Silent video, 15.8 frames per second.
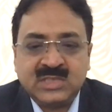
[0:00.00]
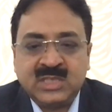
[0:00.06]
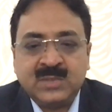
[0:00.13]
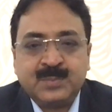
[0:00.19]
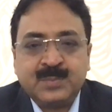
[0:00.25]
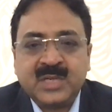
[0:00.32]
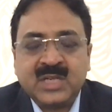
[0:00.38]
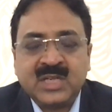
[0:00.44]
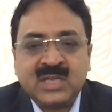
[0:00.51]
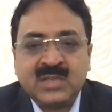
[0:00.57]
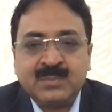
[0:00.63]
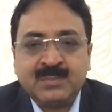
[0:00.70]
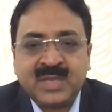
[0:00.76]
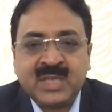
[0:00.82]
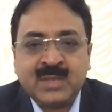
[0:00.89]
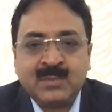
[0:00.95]
The April
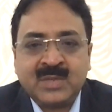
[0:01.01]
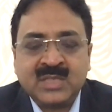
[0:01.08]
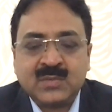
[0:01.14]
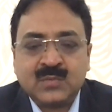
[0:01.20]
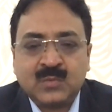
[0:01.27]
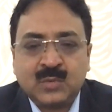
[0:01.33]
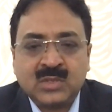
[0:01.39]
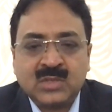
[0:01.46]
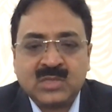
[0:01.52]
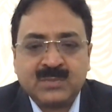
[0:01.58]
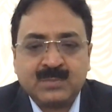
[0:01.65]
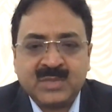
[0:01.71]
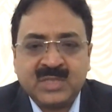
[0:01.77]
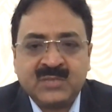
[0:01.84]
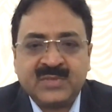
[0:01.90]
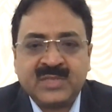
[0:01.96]
and May month won't
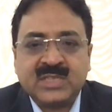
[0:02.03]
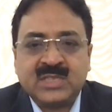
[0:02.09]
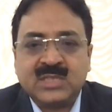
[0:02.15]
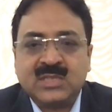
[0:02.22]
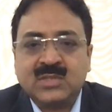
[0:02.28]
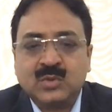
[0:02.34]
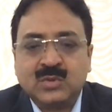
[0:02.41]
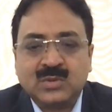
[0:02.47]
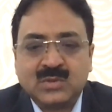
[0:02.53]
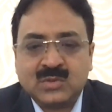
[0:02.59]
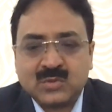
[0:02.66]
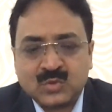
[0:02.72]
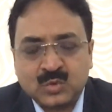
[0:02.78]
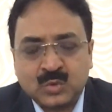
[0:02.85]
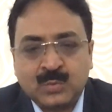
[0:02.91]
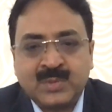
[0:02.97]
be affected
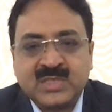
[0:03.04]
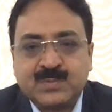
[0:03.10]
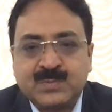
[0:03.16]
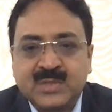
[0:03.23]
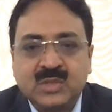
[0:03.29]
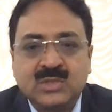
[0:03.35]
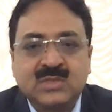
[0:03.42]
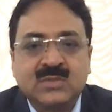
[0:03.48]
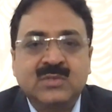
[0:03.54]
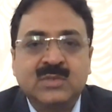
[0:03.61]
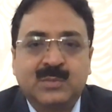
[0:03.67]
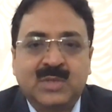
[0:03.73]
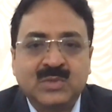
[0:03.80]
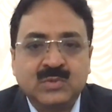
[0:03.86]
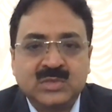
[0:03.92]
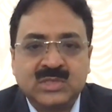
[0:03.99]
so much because of
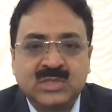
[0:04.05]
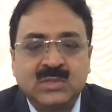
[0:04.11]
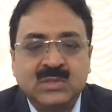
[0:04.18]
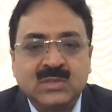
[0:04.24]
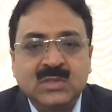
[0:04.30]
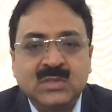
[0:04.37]
the monsoon.